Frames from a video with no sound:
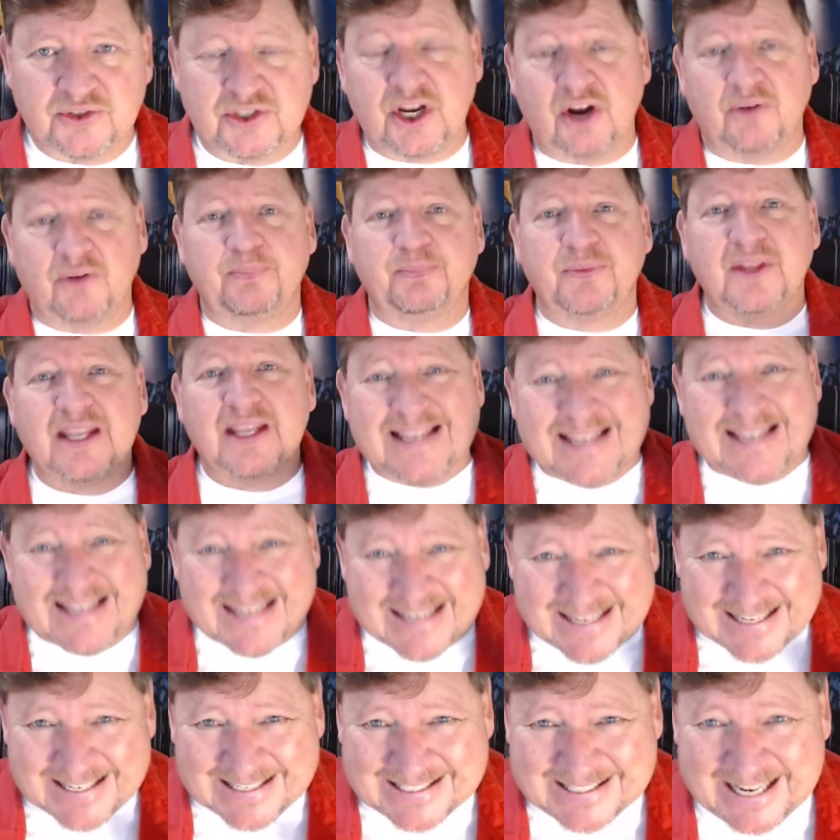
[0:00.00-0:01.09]
So
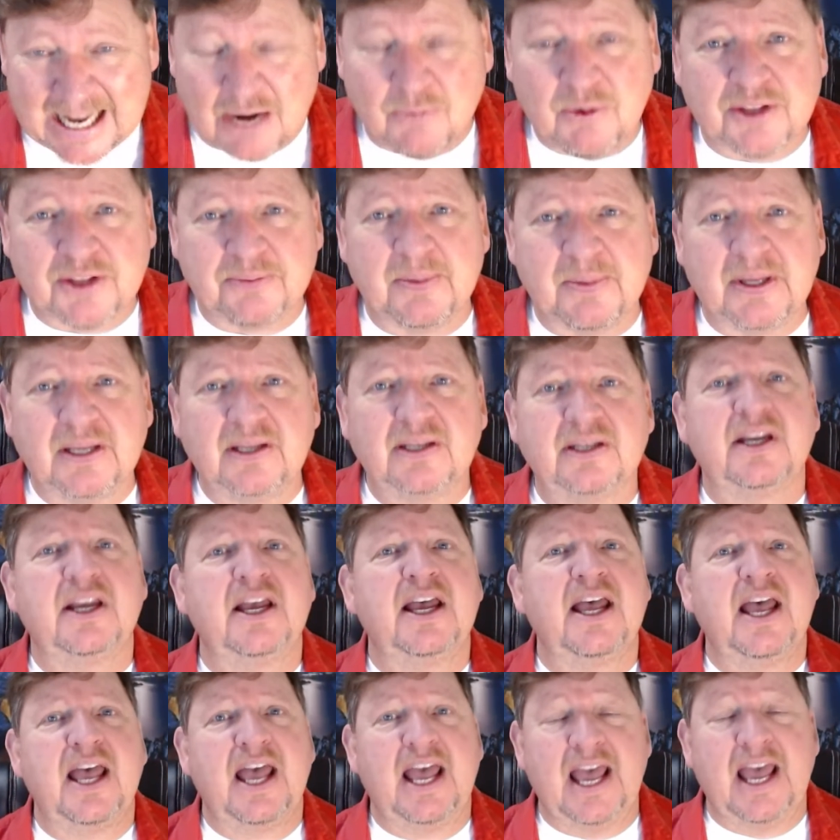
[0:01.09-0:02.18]
stay with me,
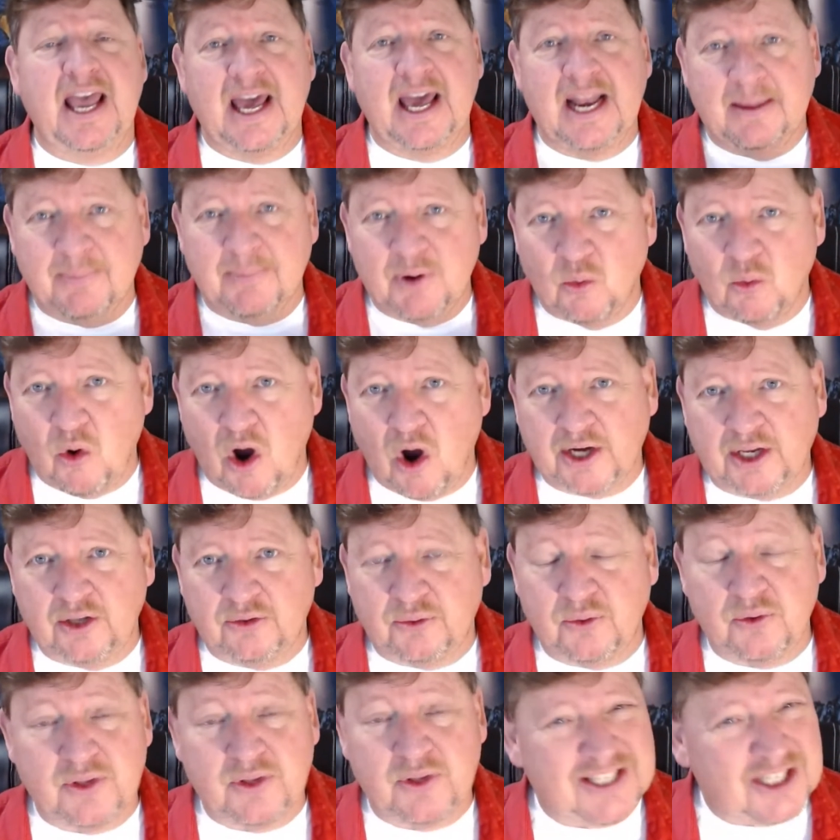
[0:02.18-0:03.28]
and I'm going to walk you
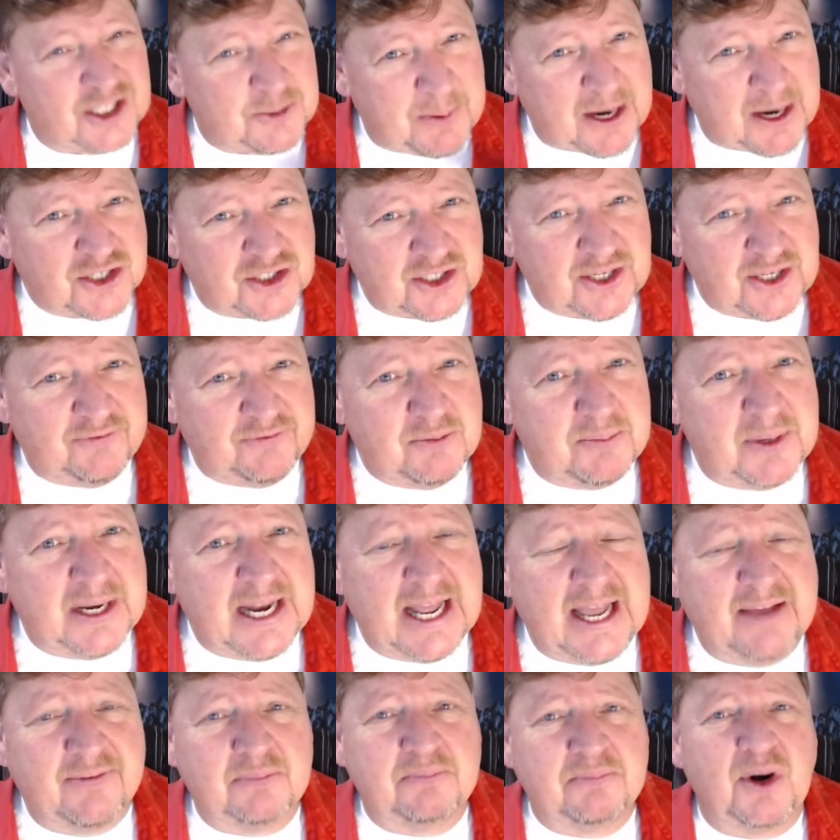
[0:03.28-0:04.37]
through this, especially if you've been
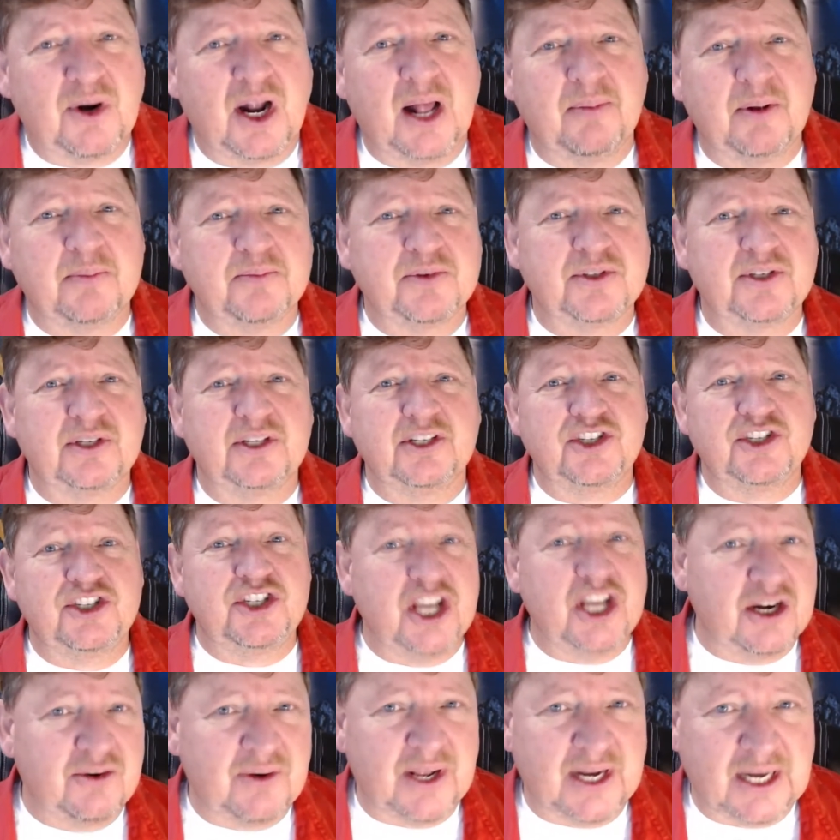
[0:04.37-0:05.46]
having problems
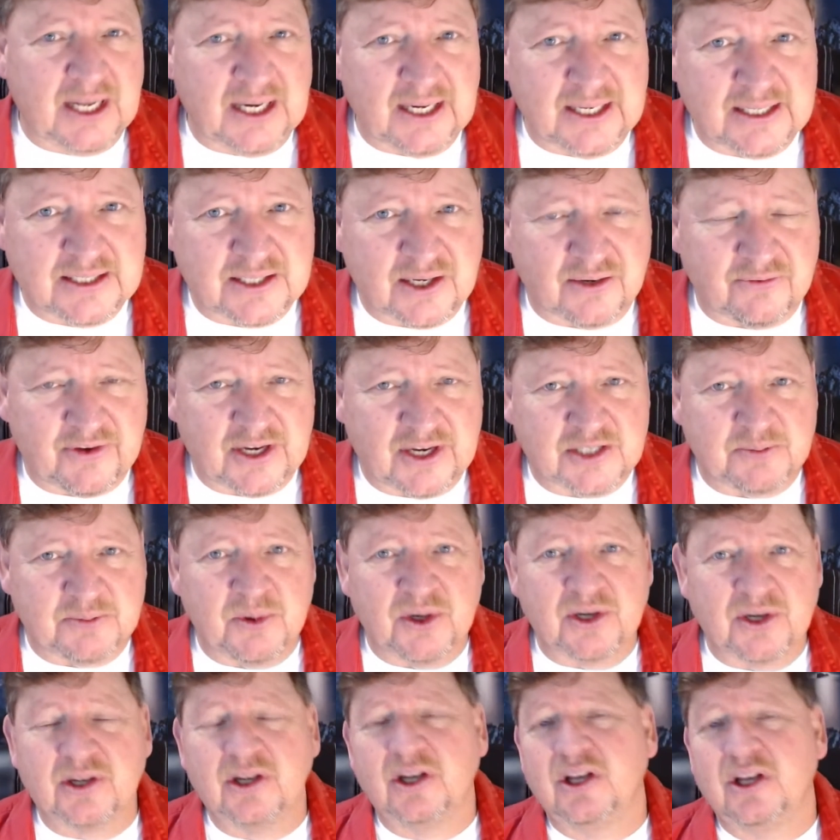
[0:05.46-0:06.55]
generating leads on
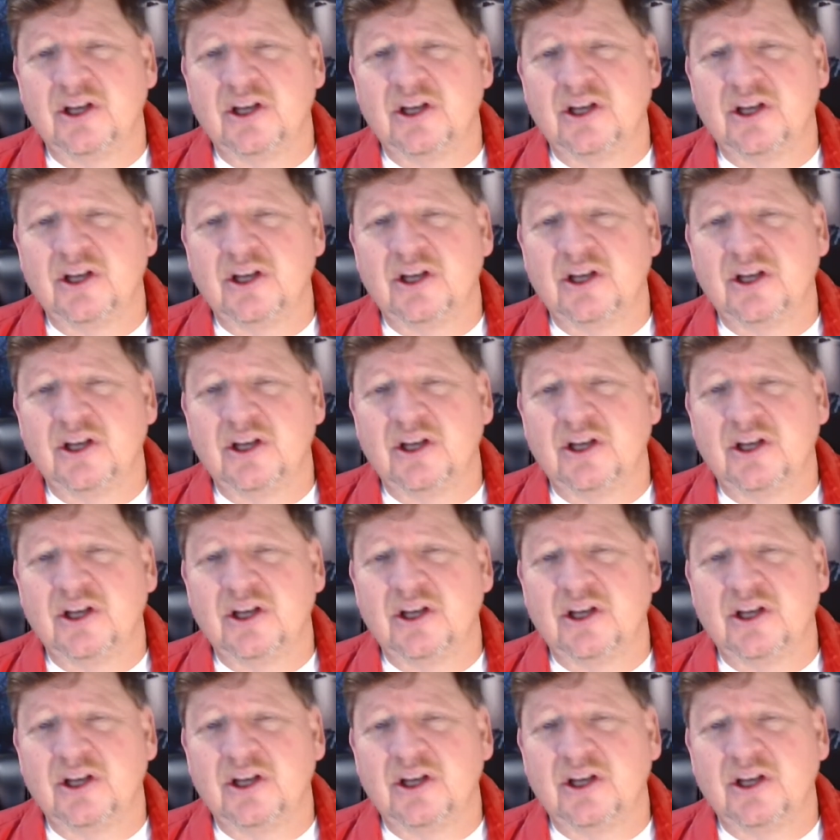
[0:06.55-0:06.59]
Facebook.